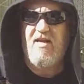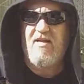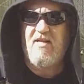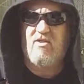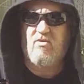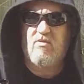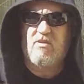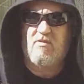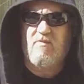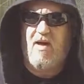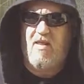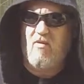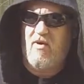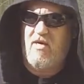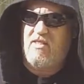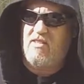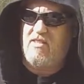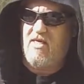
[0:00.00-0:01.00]
and this one's by the
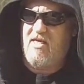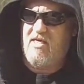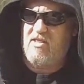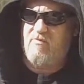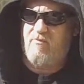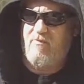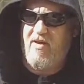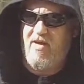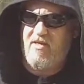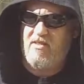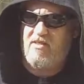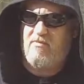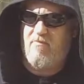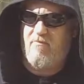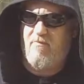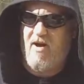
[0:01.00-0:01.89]
way says best